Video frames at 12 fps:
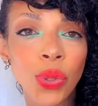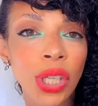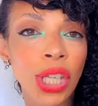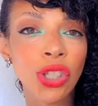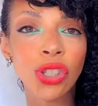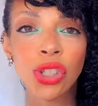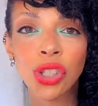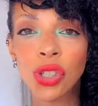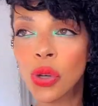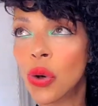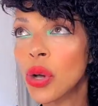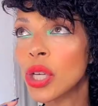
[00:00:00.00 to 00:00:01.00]
is
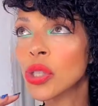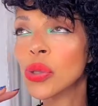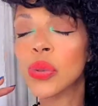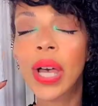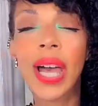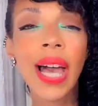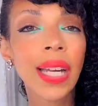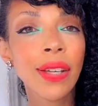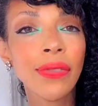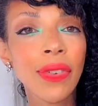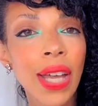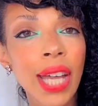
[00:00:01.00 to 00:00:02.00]
just going to
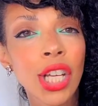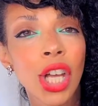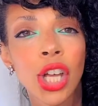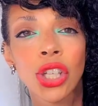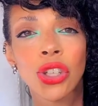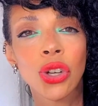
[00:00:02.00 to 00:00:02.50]
elevate your